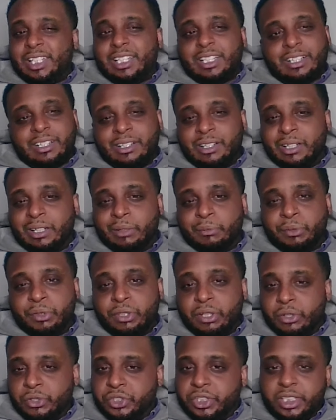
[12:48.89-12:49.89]
Um, you
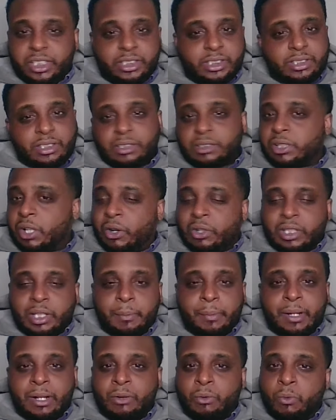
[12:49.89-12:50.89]
know, she's talked
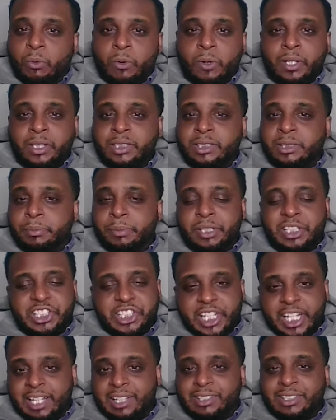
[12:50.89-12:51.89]
about wanting to be
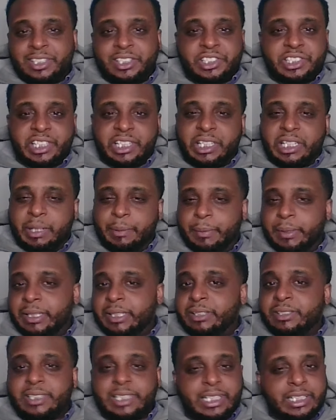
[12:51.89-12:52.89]
challenged and coming
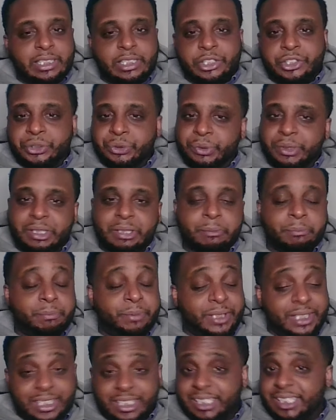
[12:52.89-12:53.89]
into LSU to
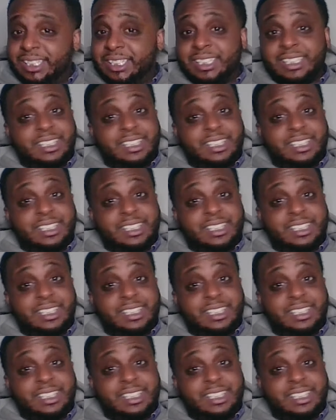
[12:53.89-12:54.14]
compete.